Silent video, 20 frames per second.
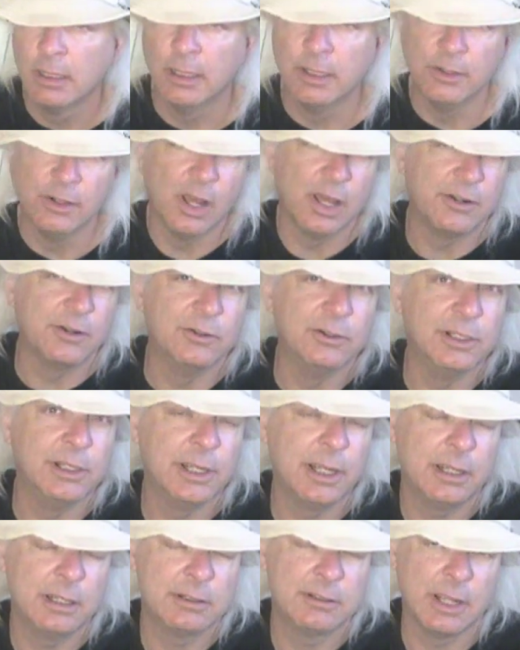And not
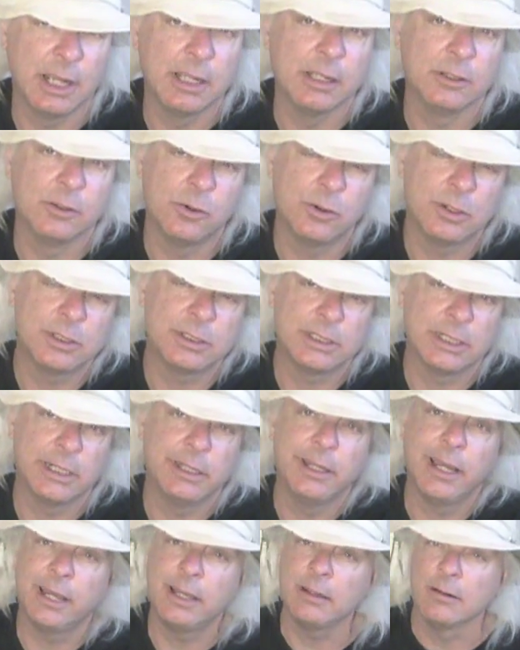only has Al Gore
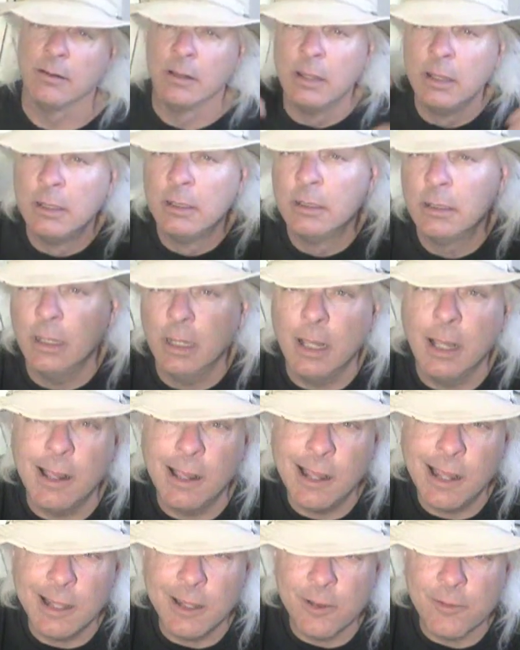said that,
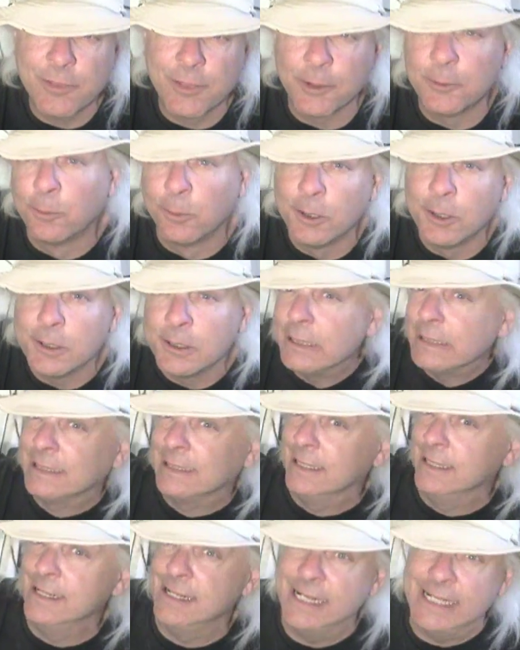all of the
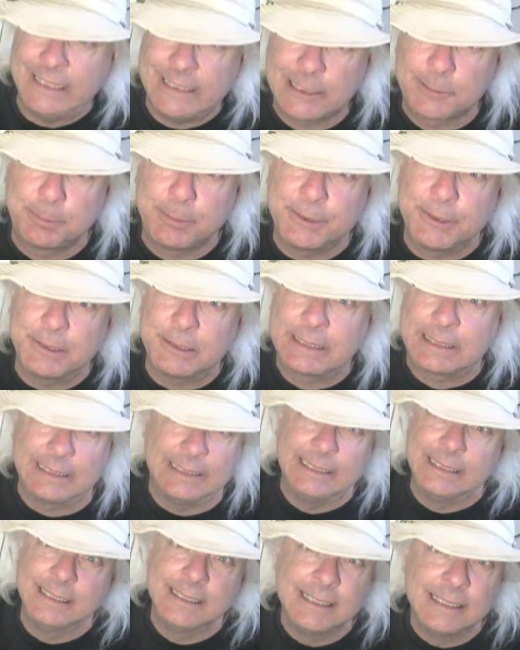world's experts
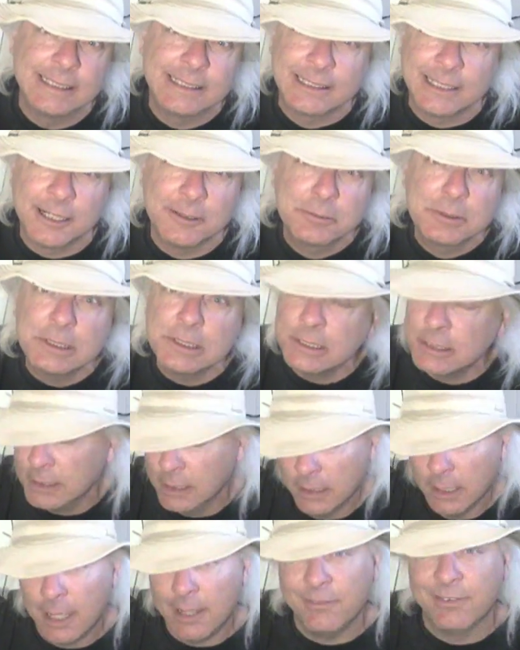in the subject
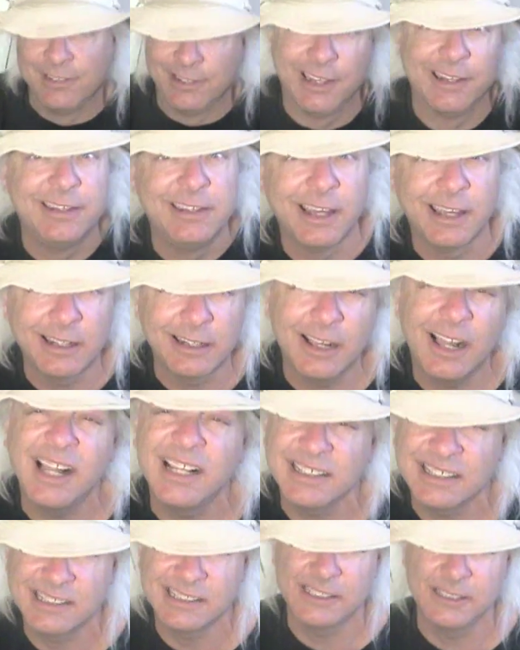have said that
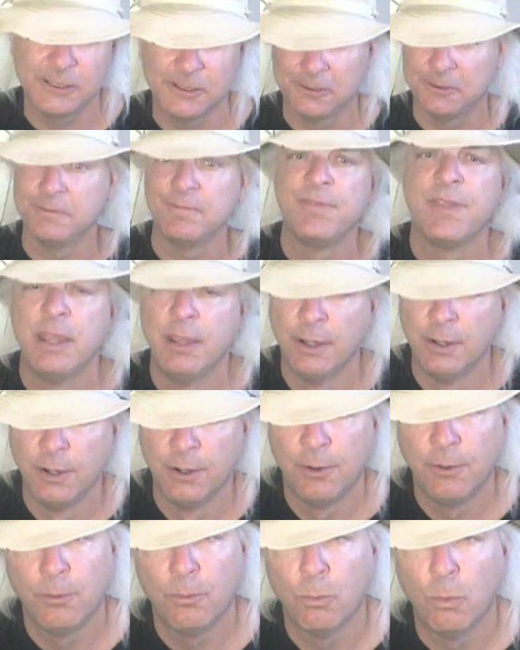also.
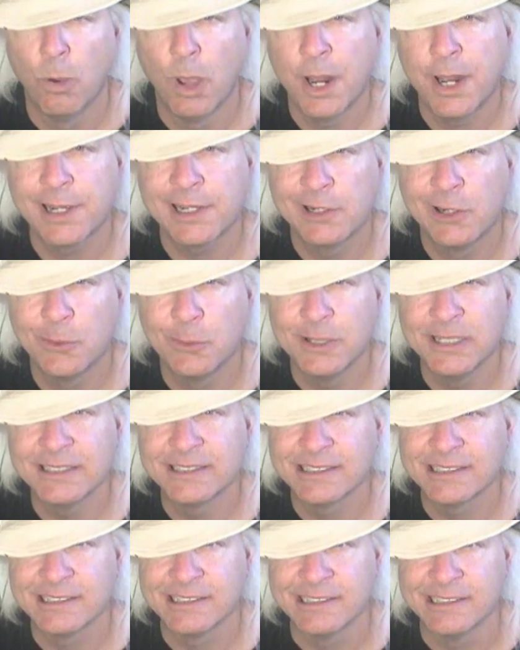What a
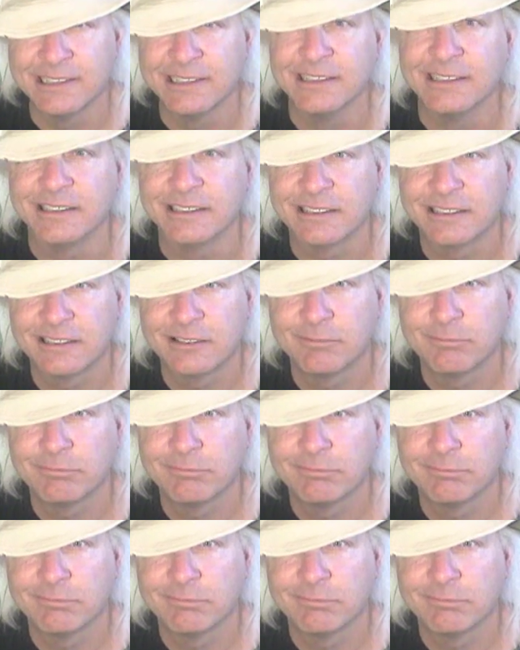coincidence.